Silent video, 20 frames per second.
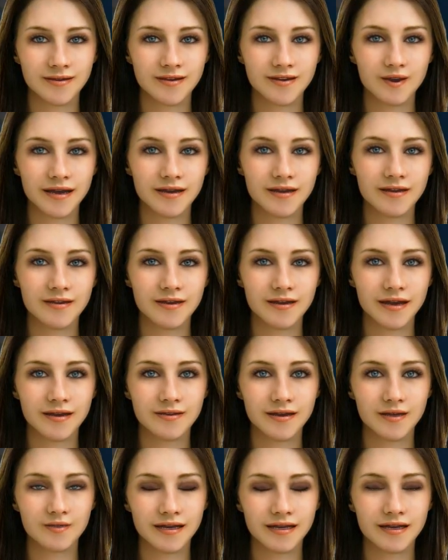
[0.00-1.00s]
2. Using a
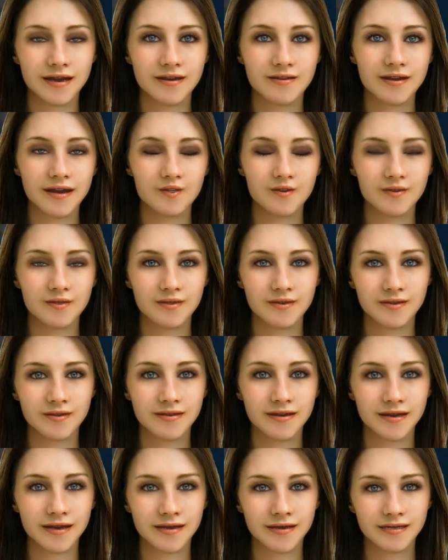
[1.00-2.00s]
compass in conjunction
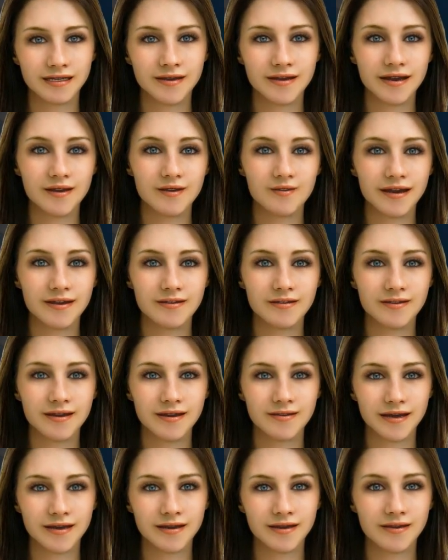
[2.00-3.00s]
with maps and aerial
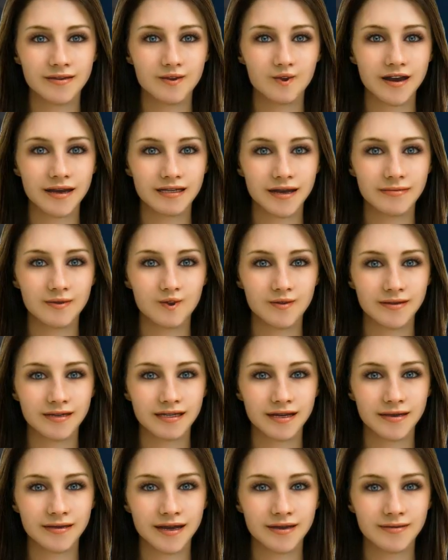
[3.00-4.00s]
photos is wise in
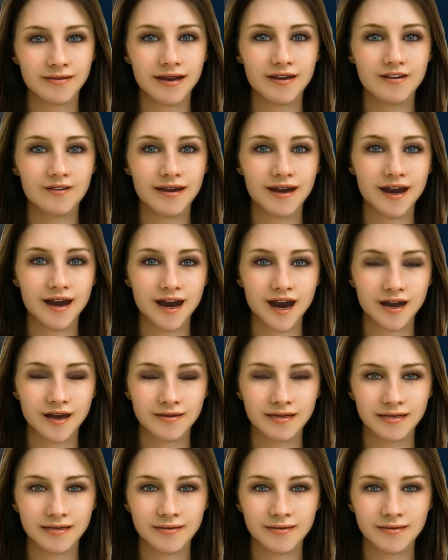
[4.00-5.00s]
areas without good
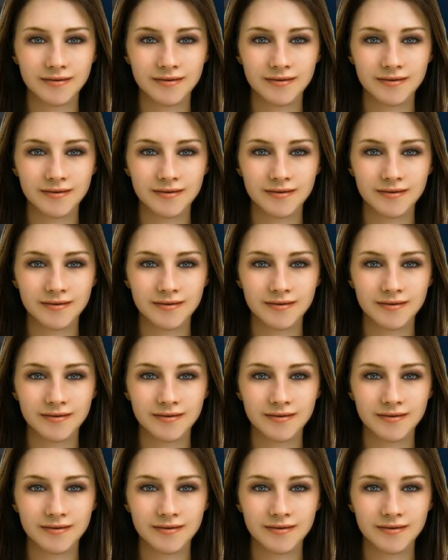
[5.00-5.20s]
landmarks.